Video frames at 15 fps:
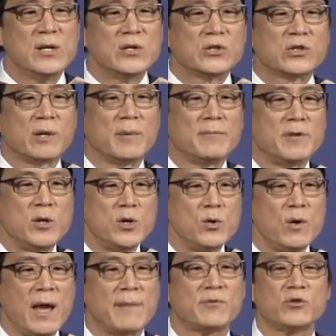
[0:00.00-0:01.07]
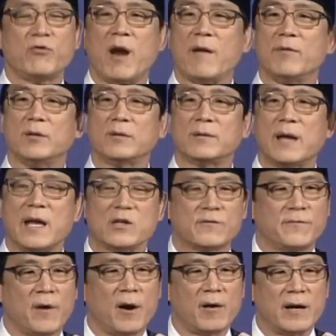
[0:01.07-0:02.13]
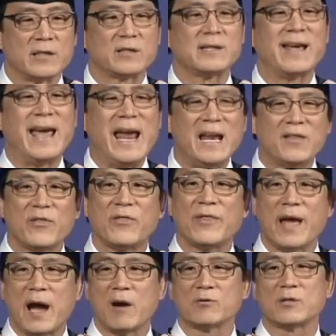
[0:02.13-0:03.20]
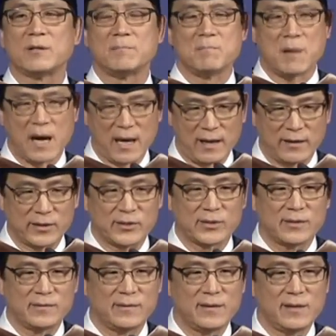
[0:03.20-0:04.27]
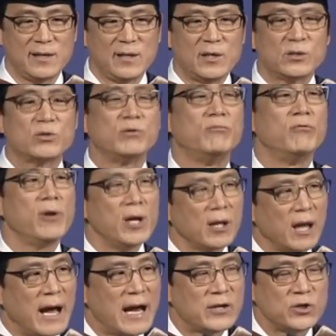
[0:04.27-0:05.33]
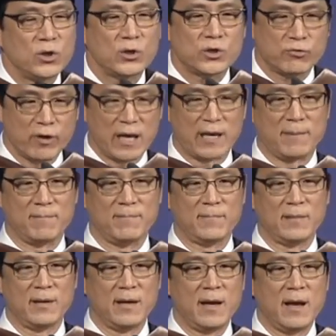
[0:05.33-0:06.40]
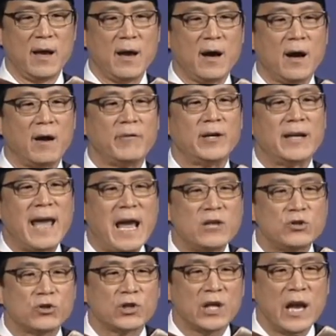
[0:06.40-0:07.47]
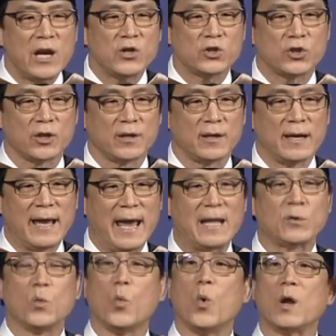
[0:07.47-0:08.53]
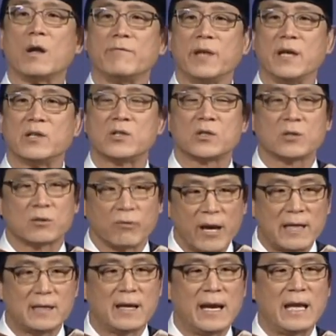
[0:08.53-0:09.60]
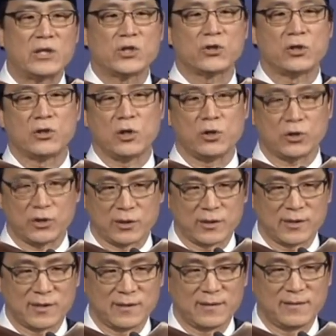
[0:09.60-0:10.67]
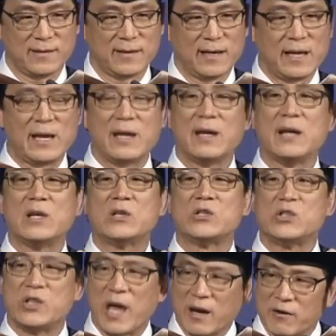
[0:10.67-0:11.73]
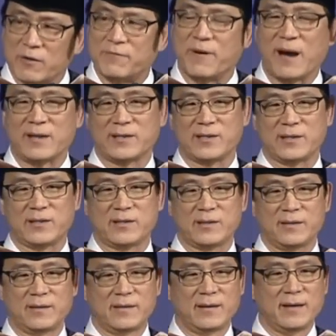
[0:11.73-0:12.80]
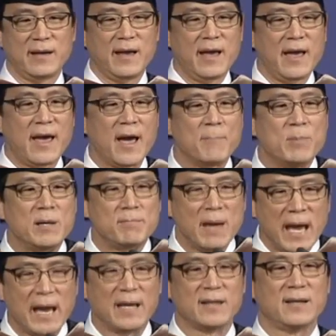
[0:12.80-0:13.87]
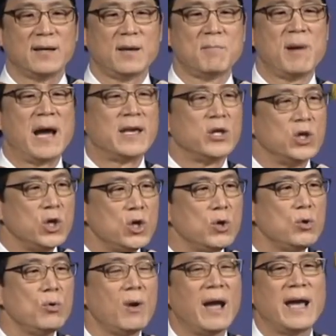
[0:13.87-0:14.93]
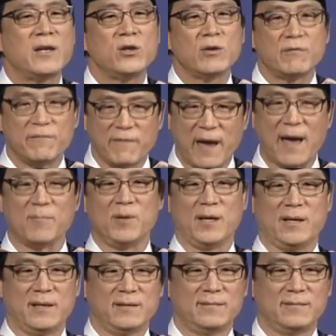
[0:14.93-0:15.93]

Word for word: Some of you have traveled as far as 8,000 miles to realize your dream of an education at one of these great institutions. Sacrifices have been made by you and your family